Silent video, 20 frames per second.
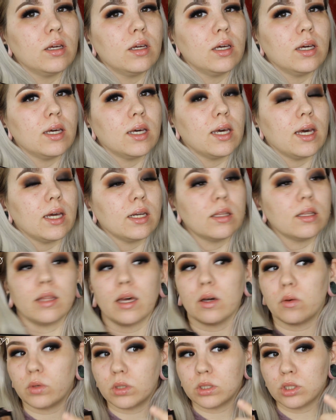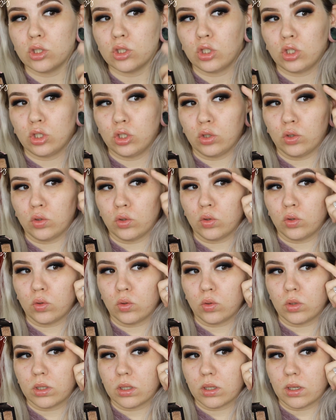I added that one
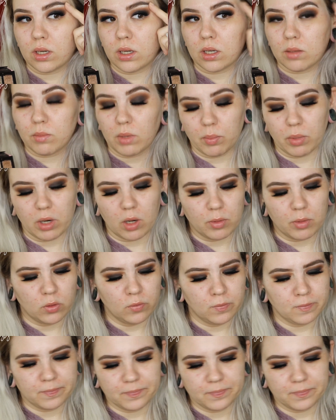to my brow bone.